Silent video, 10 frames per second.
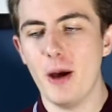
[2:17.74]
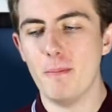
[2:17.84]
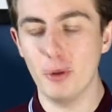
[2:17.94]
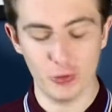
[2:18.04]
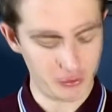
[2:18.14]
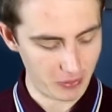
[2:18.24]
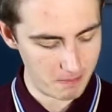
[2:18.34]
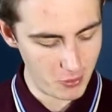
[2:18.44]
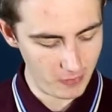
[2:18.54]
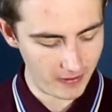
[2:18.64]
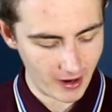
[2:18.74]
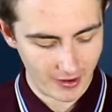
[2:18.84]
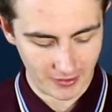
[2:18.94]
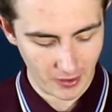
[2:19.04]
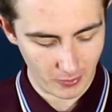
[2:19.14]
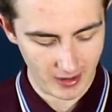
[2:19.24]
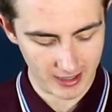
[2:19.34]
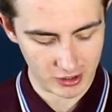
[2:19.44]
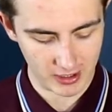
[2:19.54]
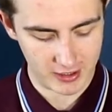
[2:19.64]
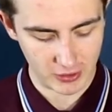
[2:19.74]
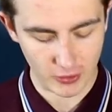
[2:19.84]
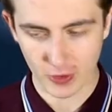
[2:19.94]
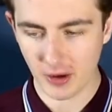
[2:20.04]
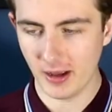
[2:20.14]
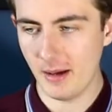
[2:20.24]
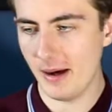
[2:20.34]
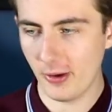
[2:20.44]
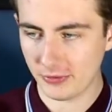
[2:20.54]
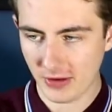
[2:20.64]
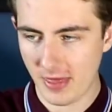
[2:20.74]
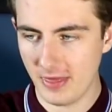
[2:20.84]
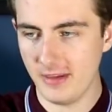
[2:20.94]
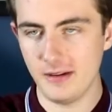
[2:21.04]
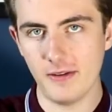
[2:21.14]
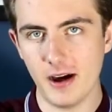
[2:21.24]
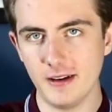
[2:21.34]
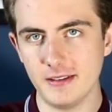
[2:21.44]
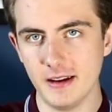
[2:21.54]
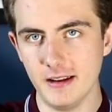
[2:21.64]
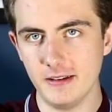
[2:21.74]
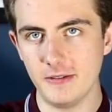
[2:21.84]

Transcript: But moving on, we'll actually talk about the device and its